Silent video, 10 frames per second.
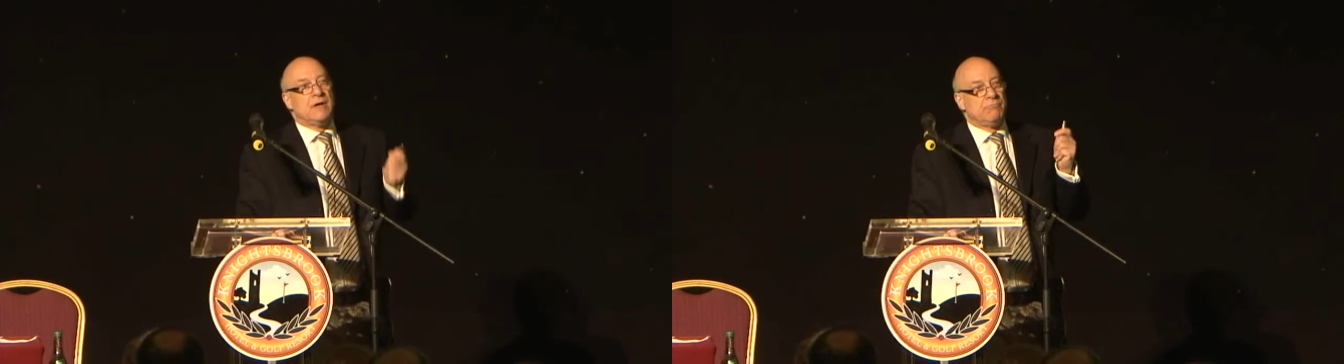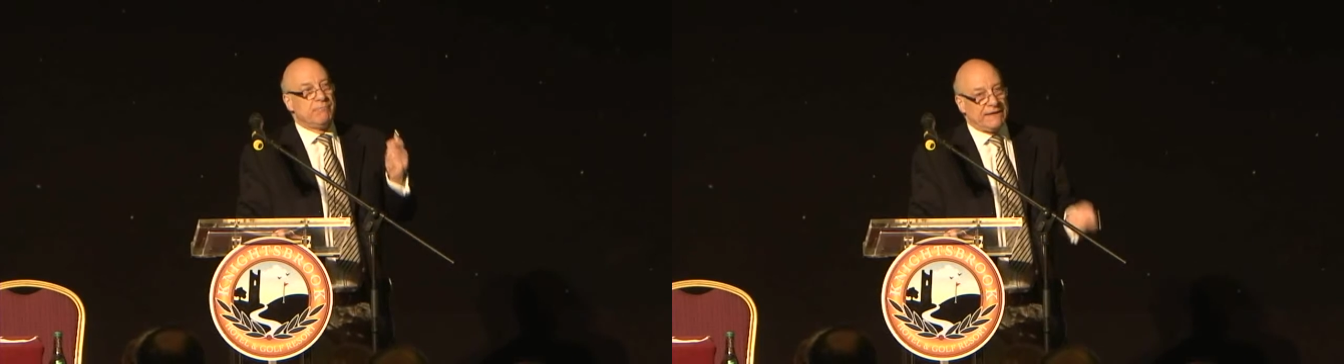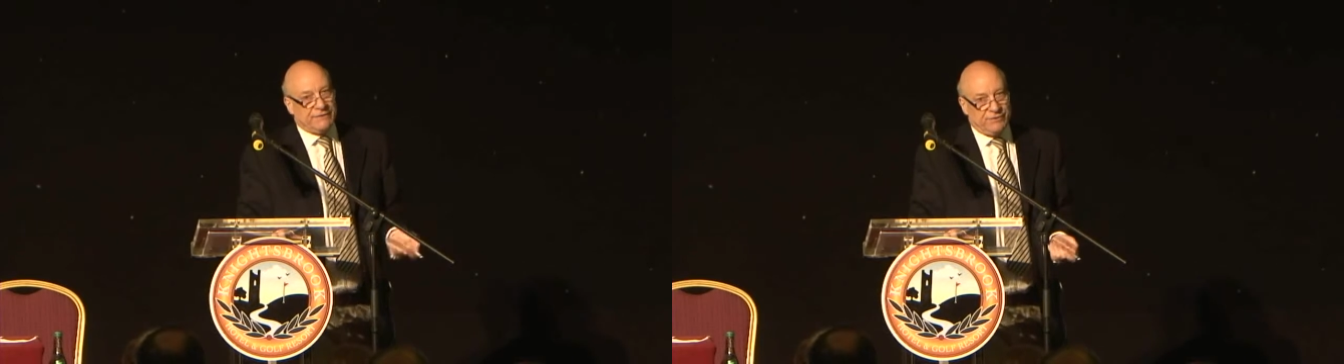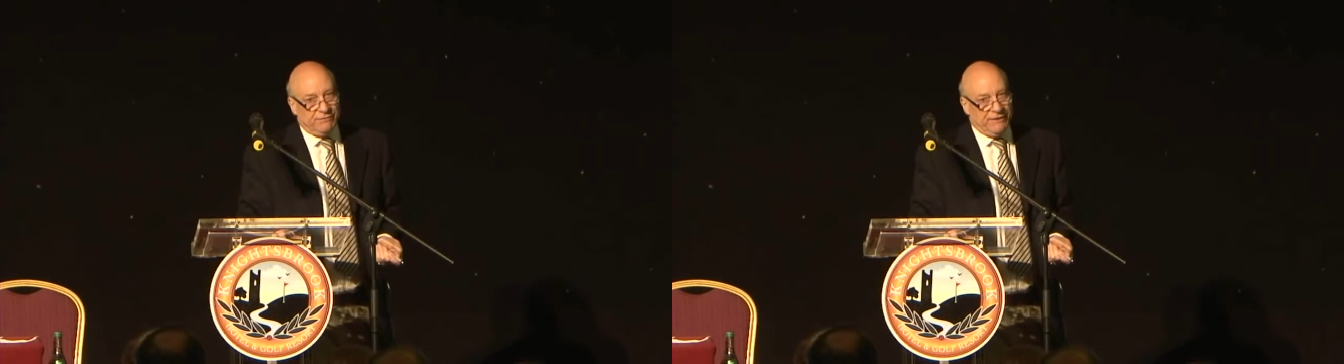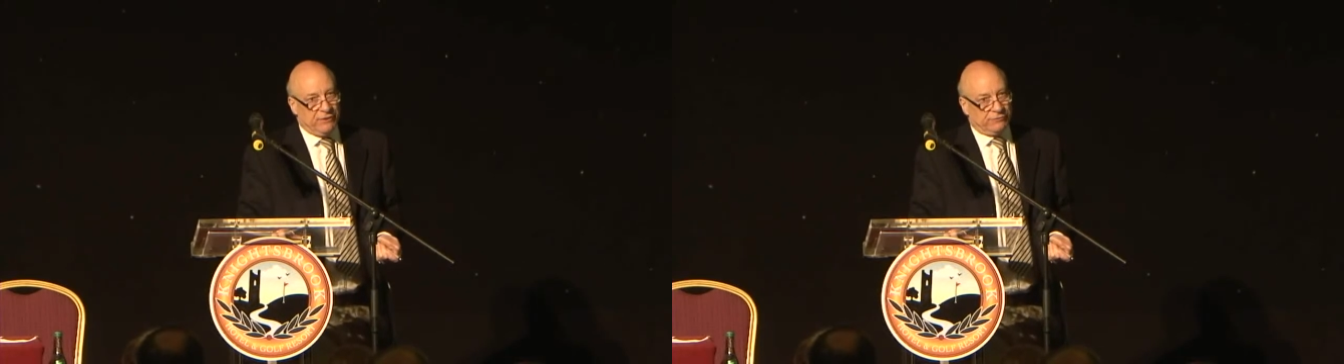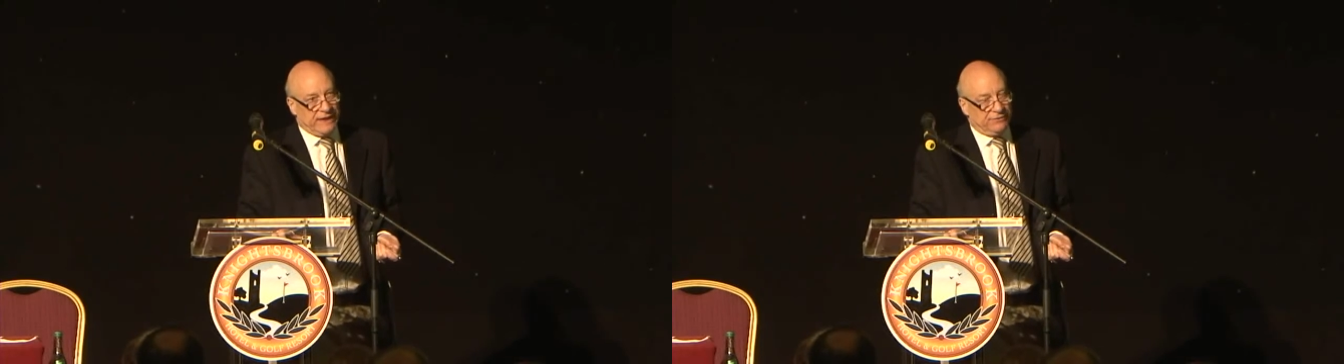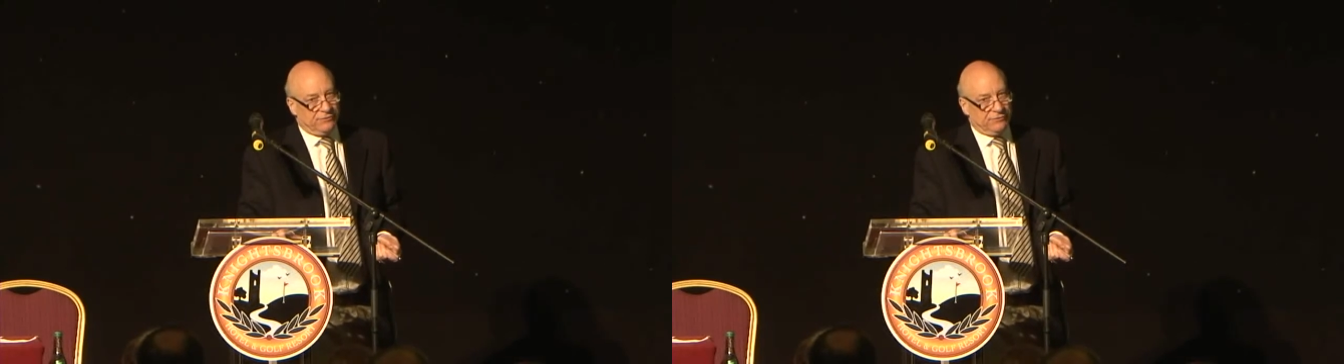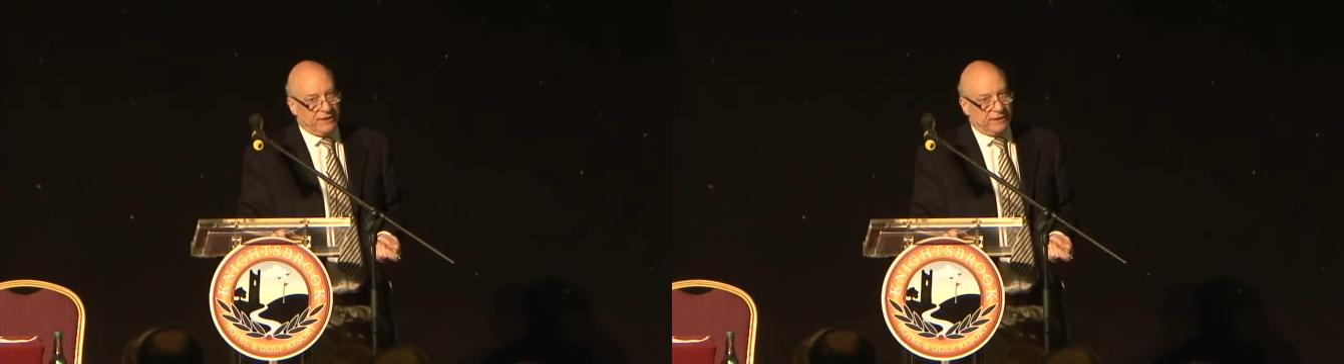Magnetic fields, ladies
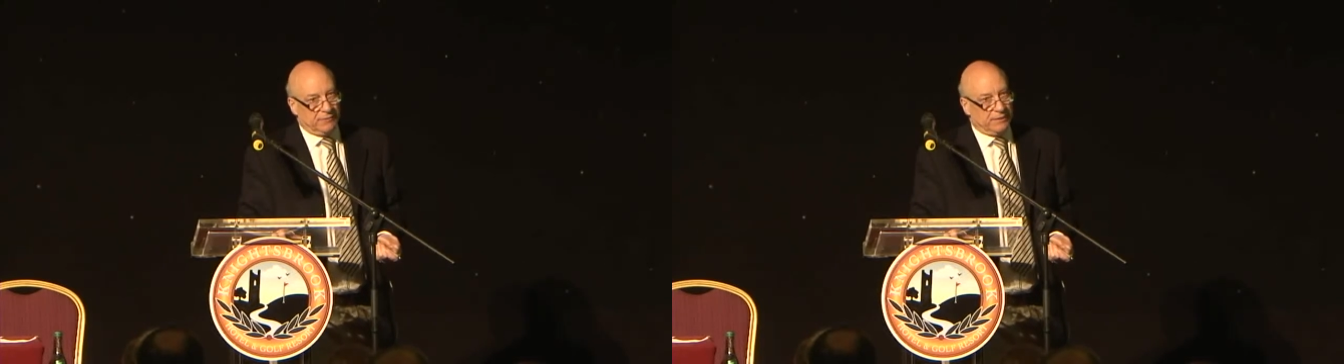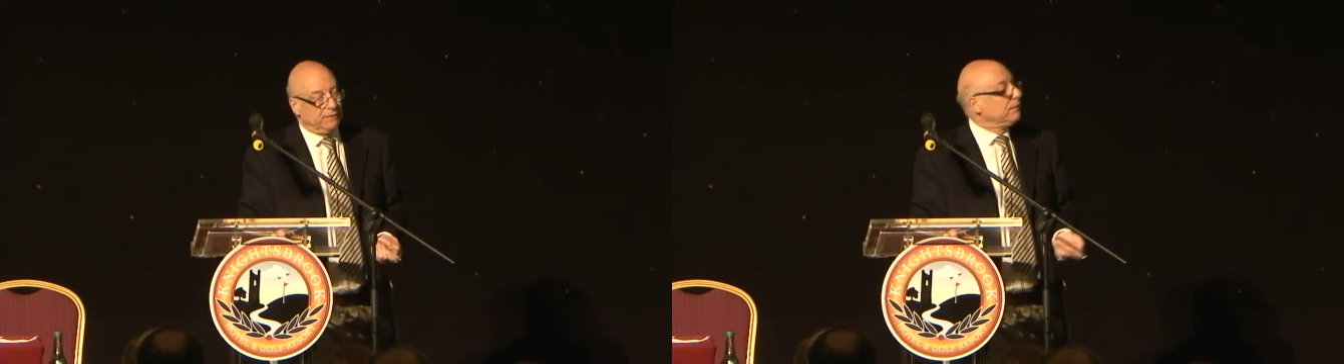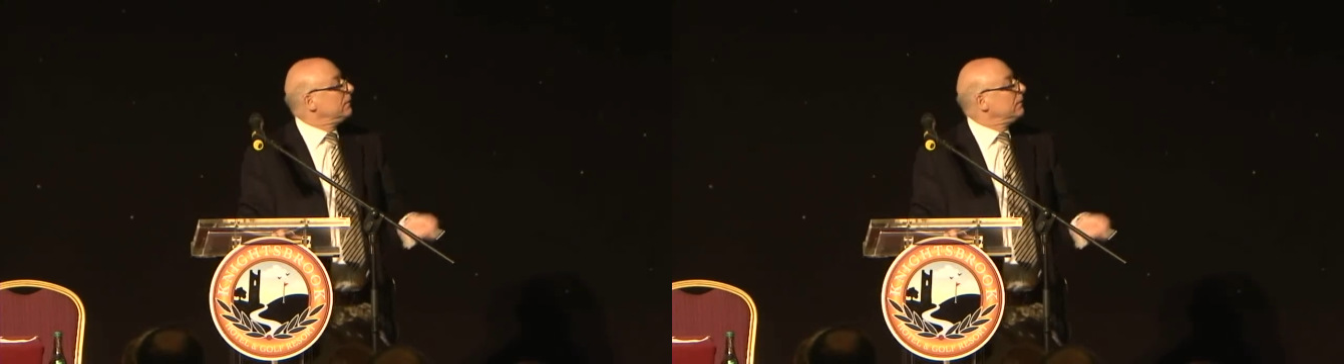and gentlemen,